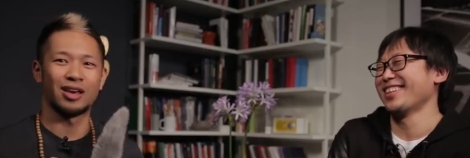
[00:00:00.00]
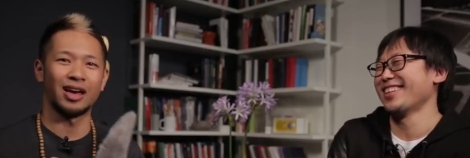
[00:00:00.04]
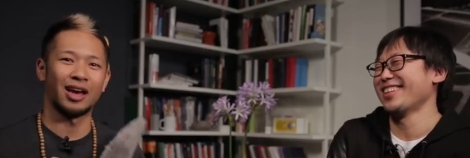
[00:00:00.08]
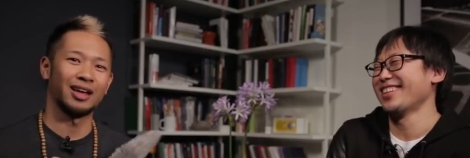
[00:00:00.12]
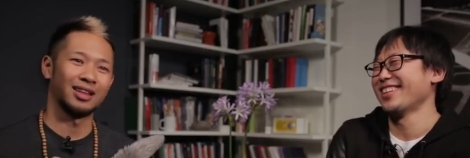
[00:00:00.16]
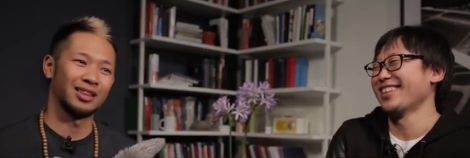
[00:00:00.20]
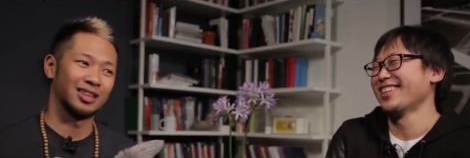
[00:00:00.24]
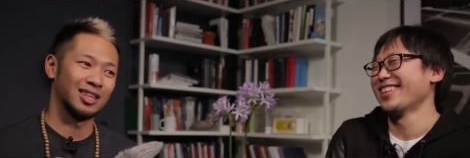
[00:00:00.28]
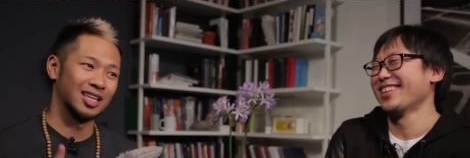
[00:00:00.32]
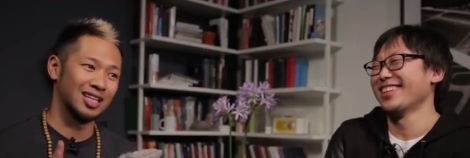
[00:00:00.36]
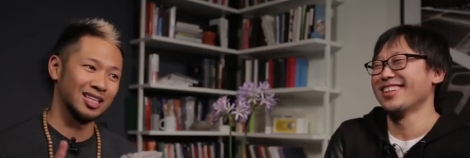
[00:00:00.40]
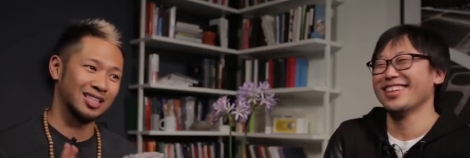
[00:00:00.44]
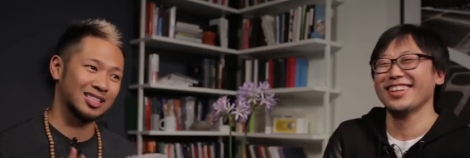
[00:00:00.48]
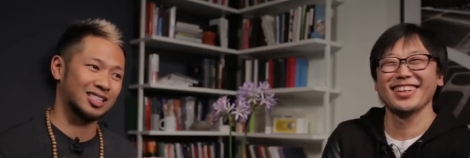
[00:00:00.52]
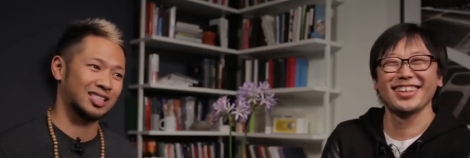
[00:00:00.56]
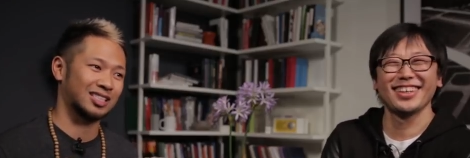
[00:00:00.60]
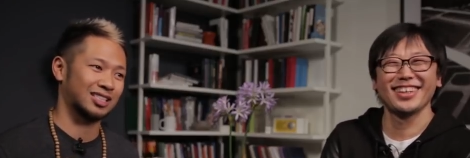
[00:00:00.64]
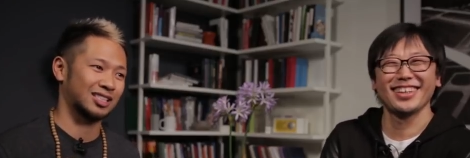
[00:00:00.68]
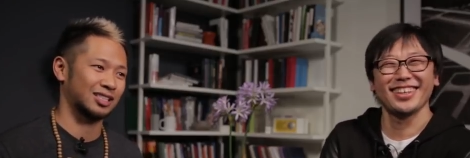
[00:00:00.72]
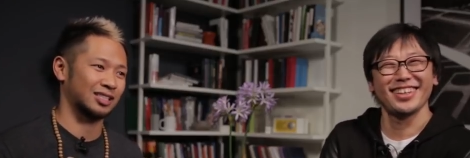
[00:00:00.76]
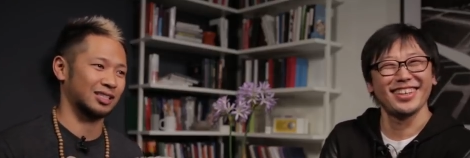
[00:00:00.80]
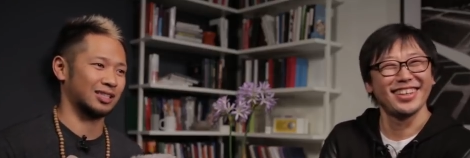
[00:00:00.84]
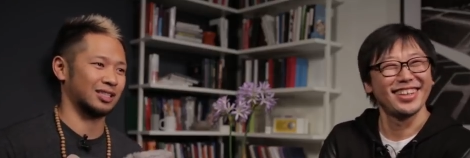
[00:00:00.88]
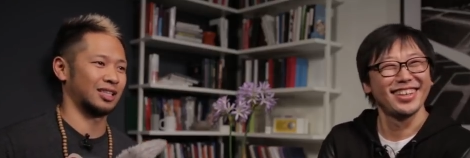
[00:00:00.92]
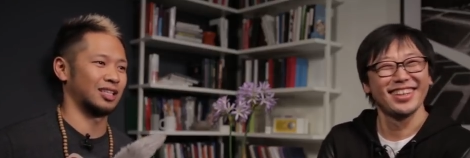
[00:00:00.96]
Speaker 1: Okay,
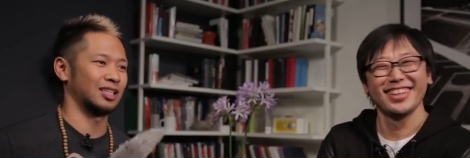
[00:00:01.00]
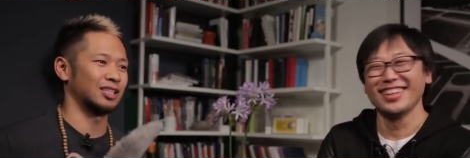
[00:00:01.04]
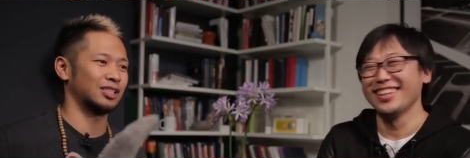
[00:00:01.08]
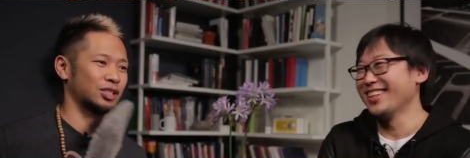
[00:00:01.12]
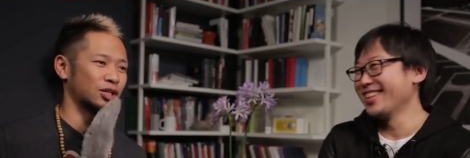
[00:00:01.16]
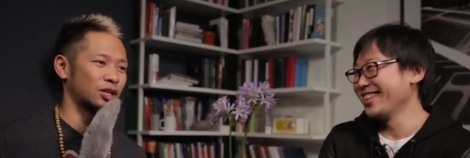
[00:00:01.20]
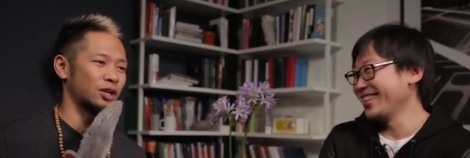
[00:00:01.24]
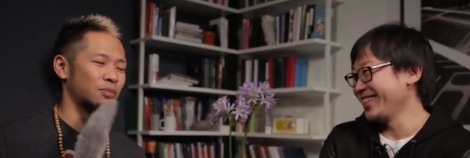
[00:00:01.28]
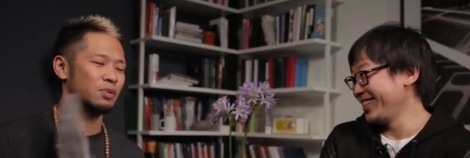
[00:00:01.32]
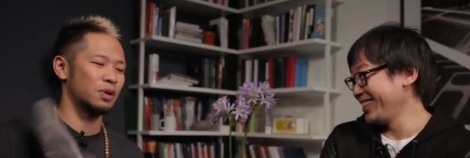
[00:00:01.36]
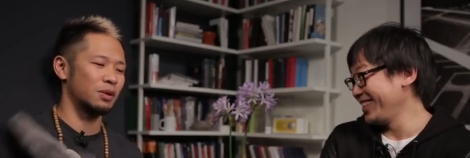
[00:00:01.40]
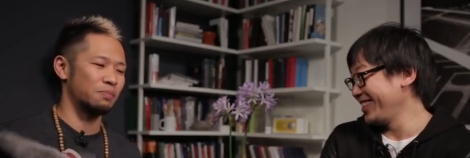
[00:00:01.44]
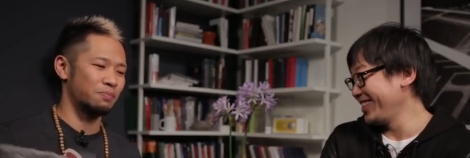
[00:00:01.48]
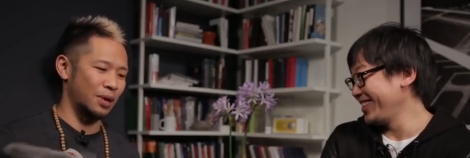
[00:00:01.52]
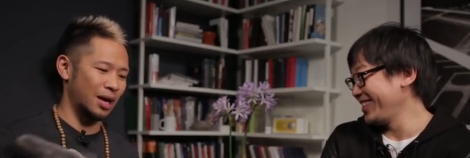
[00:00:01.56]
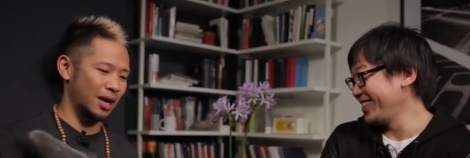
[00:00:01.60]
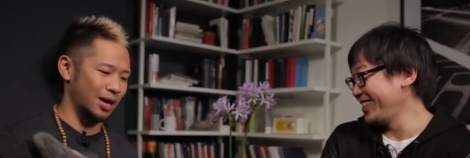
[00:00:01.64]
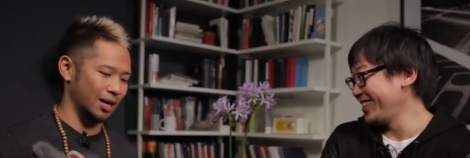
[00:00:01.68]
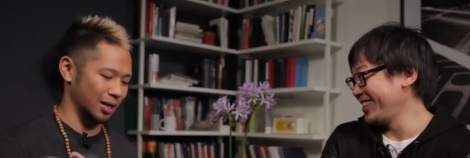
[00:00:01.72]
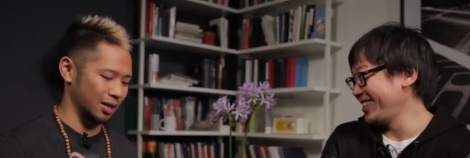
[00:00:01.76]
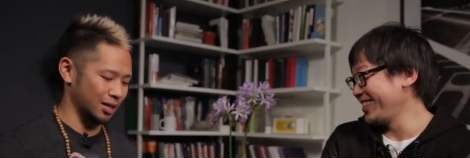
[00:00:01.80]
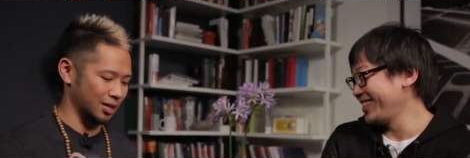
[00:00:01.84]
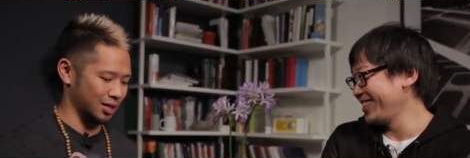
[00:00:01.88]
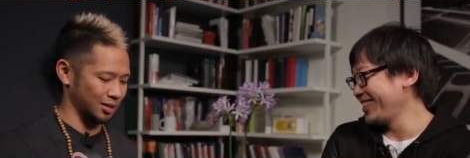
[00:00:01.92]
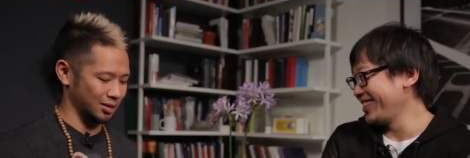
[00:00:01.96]
this this could be
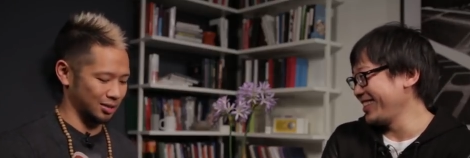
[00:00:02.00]
big